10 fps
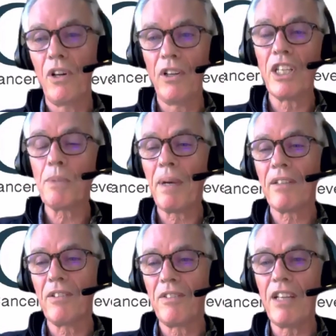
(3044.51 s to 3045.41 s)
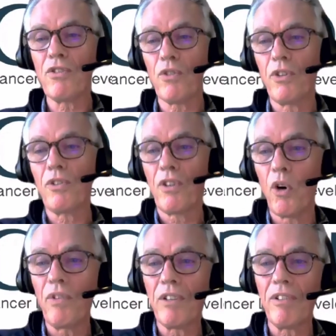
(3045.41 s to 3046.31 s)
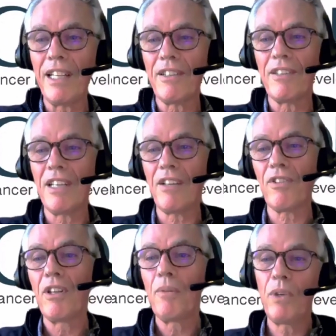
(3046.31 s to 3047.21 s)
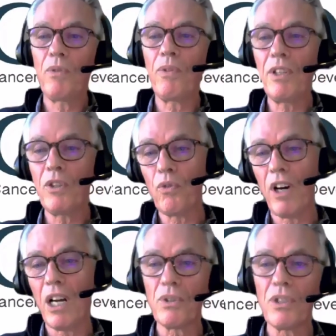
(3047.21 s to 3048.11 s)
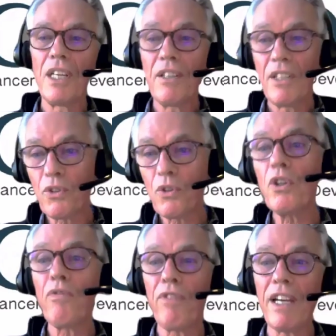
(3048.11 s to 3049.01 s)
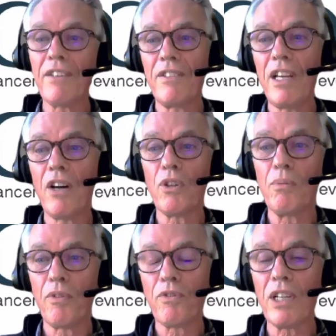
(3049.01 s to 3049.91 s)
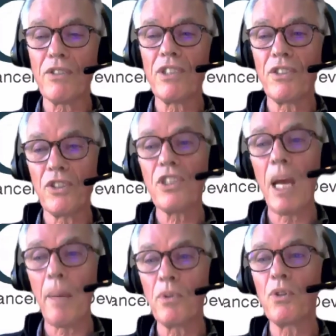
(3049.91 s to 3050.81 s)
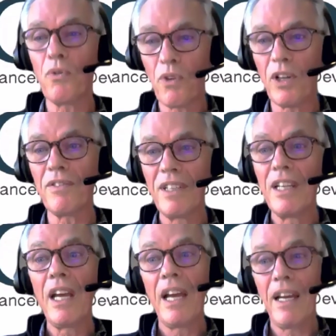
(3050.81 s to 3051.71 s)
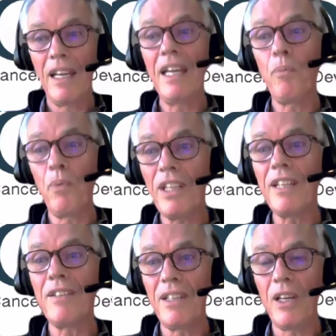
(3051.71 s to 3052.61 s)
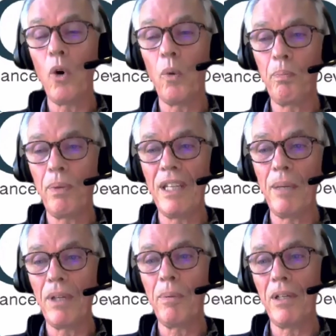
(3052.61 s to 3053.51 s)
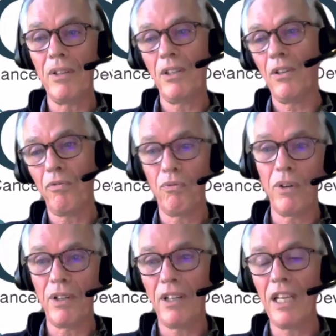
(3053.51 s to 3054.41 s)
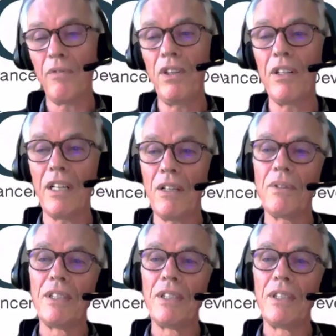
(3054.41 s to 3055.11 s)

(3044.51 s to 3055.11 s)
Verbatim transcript: unexpected deaths or COVID-related deaths between the two arms. This could affect the outcome of trials that just happen to run eh, within the whole pandemic period of one and a half year now.